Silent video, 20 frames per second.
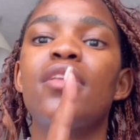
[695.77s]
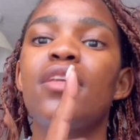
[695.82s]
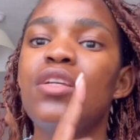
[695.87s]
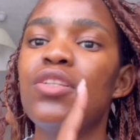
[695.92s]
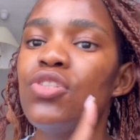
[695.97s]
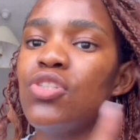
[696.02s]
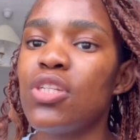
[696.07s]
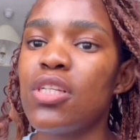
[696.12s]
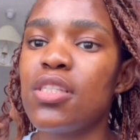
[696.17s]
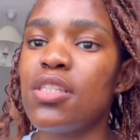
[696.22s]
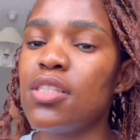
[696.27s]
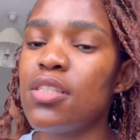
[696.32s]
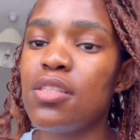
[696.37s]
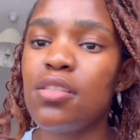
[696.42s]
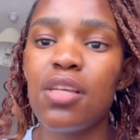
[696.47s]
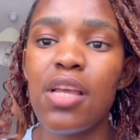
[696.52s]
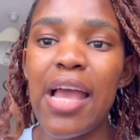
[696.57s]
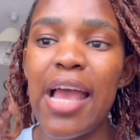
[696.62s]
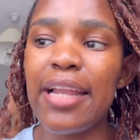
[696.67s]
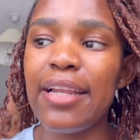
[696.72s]
just
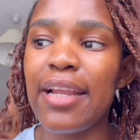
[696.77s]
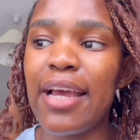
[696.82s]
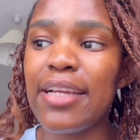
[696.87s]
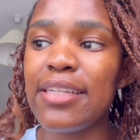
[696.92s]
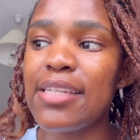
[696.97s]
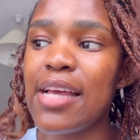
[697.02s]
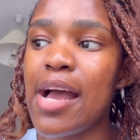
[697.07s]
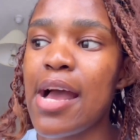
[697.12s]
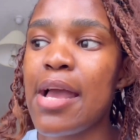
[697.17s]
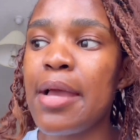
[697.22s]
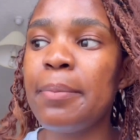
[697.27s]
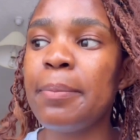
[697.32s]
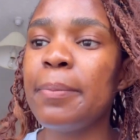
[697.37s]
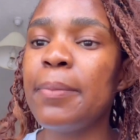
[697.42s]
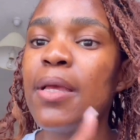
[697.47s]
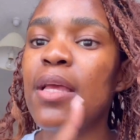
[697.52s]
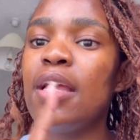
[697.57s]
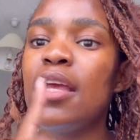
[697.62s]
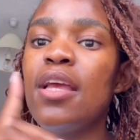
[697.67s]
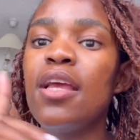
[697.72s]
at nighttime.
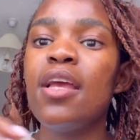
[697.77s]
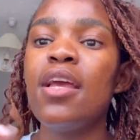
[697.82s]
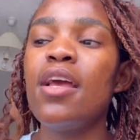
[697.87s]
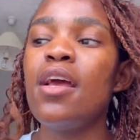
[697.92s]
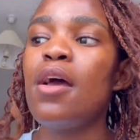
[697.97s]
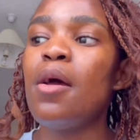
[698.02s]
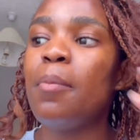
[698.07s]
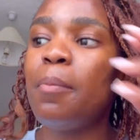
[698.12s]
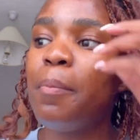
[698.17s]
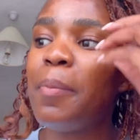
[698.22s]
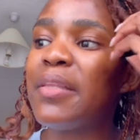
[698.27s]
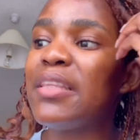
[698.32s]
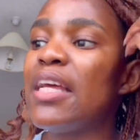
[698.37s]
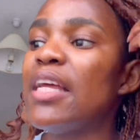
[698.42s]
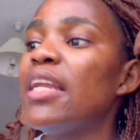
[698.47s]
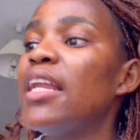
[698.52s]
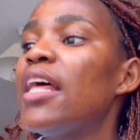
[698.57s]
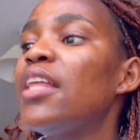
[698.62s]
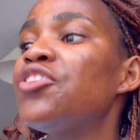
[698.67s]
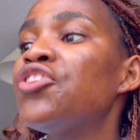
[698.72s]
But
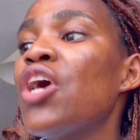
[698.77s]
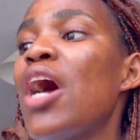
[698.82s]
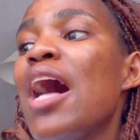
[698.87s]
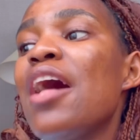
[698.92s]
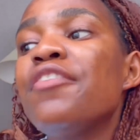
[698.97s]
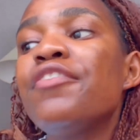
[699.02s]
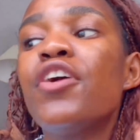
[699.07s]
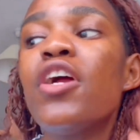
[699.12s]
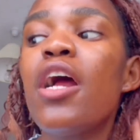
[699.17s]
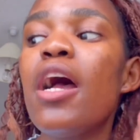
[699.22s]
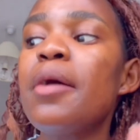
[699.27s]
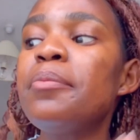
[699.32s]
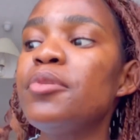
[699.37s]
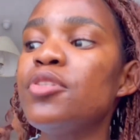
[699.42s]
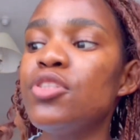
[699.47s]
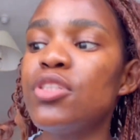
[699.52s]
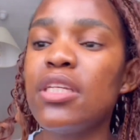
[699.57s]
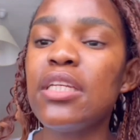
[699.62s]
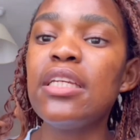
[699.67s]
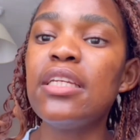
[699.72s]
then the alpha
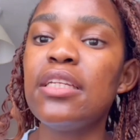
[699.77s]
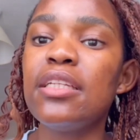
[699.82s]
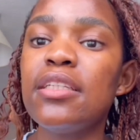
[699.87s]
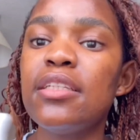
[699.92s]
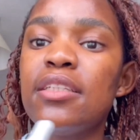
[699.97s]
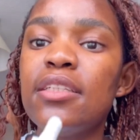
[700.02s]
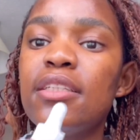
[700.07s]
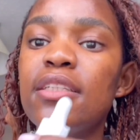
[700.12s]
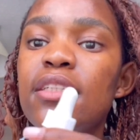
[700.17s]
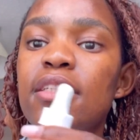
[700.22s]
butene,